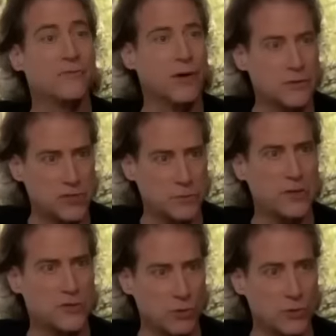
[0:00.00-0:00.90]
and a very
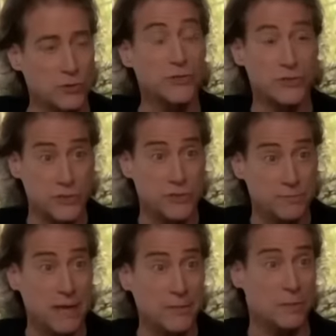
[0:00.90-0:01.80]
special one. This
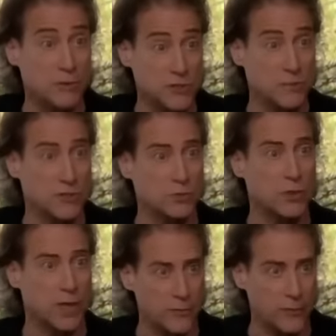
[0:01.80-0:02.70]
is maybe the most
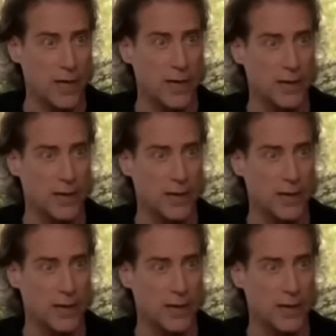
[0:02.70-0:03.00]
special one I ever